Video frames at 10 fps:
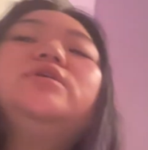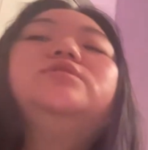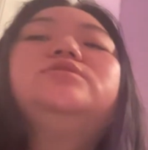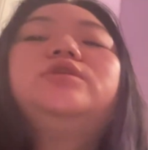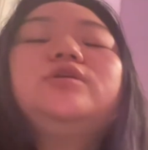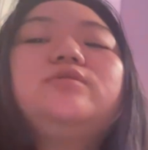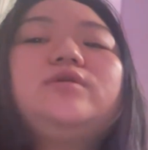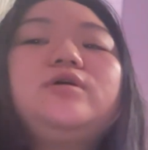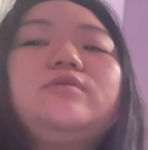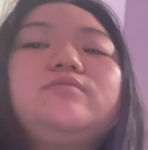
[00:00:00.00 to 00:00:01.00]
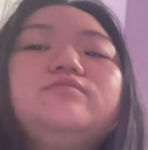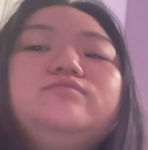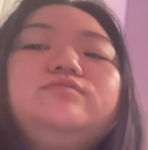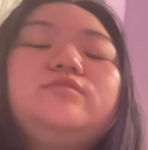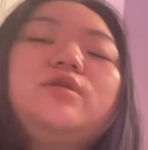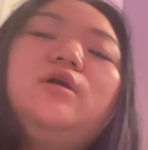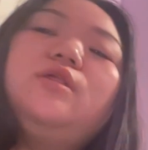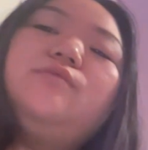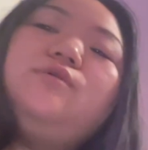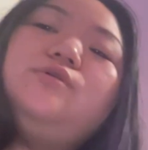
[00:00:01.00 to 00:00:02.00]
So anyway, I
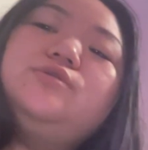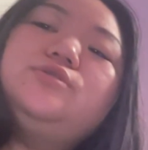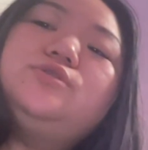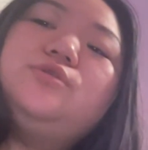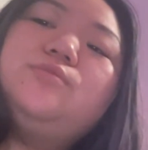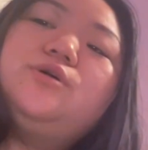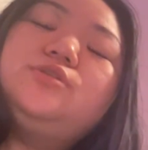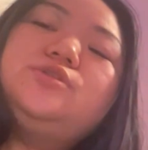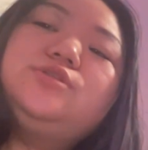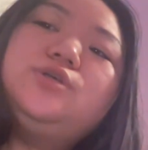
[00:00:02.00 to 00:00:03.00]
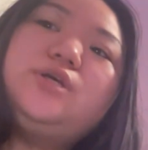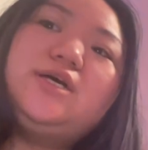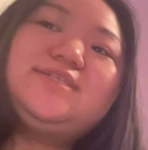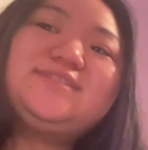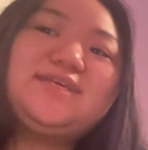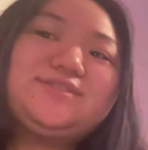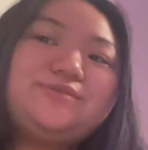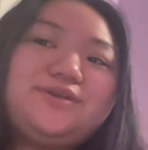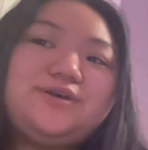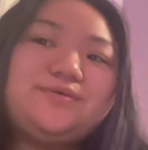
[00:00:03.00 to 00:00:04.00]
love you guys so much and see you guys next
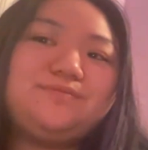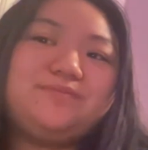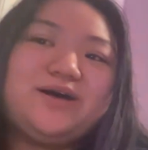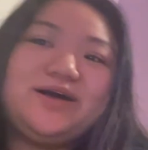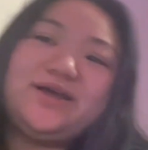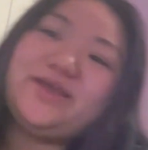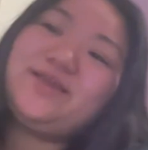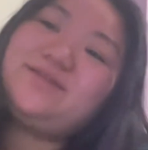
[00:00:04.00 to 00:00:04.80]
video. Bye!